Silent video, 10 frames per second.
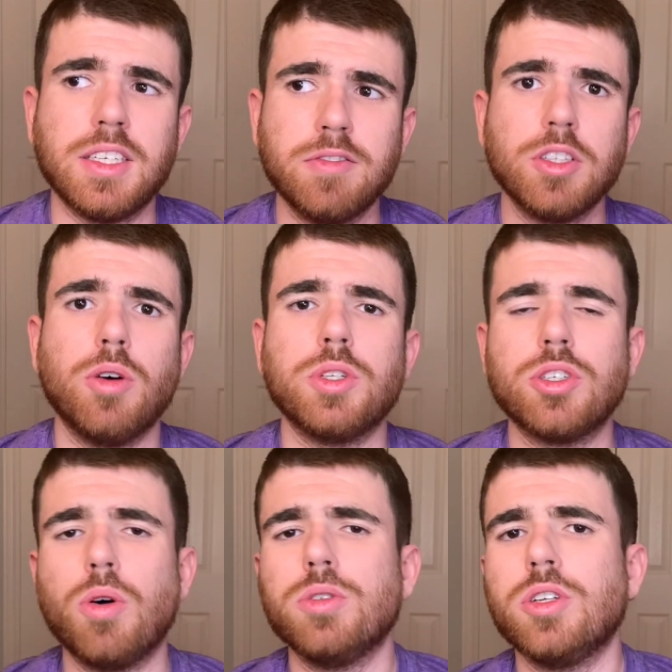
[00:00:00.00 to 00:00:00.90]
Even though it's
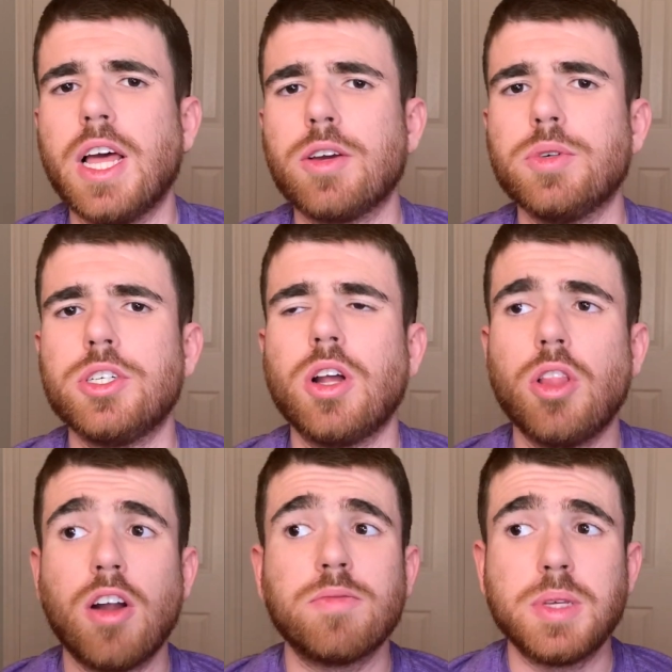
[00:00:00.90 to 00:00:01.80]
an older language, a
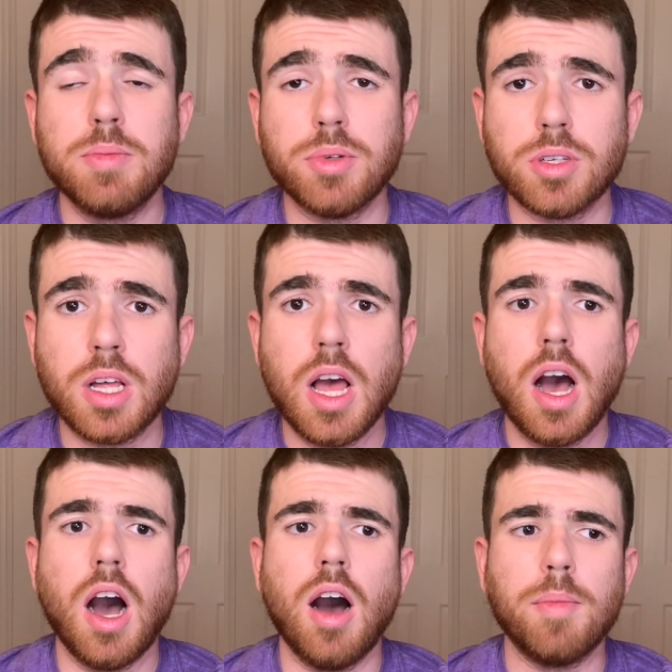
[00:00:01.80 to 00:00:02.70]
lot of people
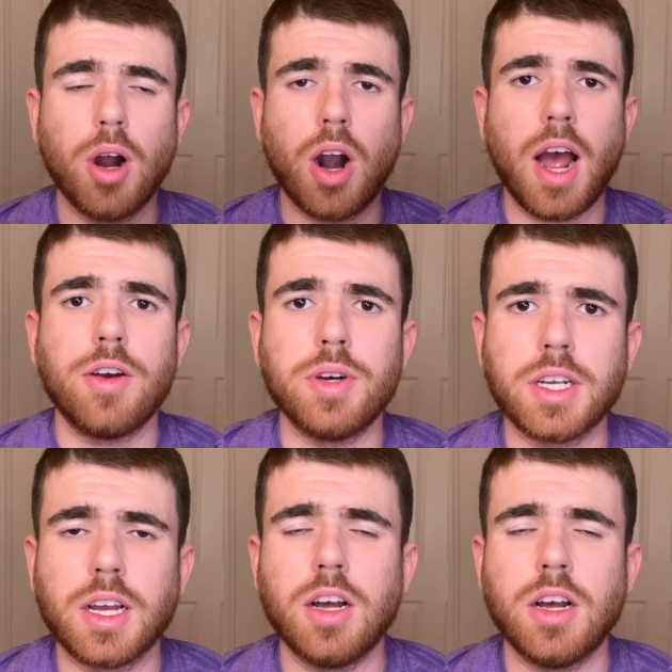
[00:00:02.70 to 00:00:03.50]
are hiring,